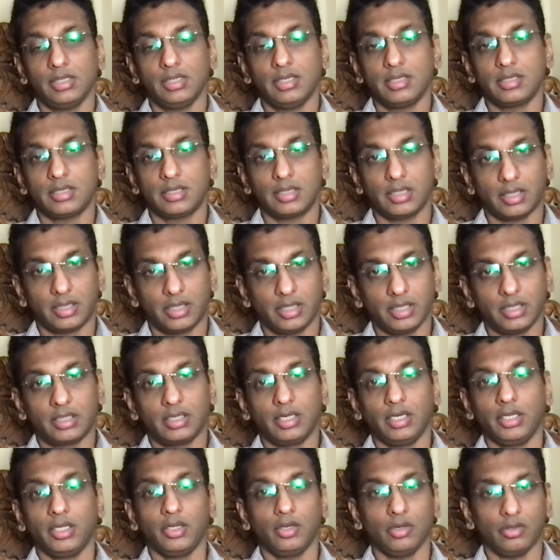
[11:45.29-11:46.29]
say
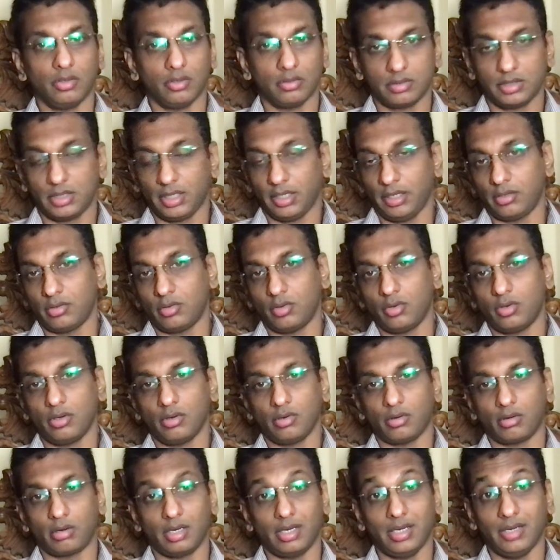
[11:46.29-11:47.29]
kidney or thyroid
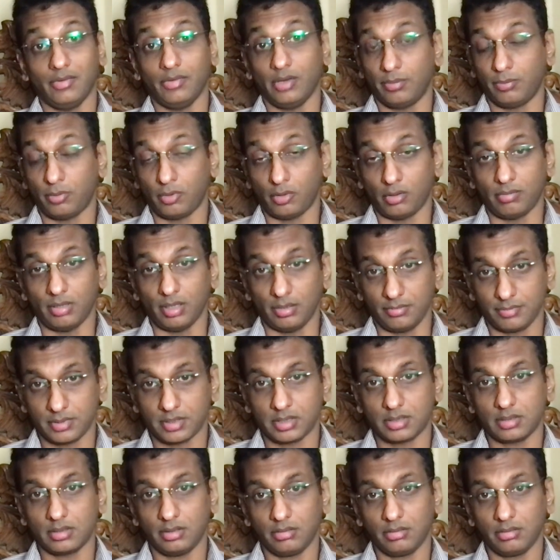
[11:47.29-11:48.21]
or liver problems.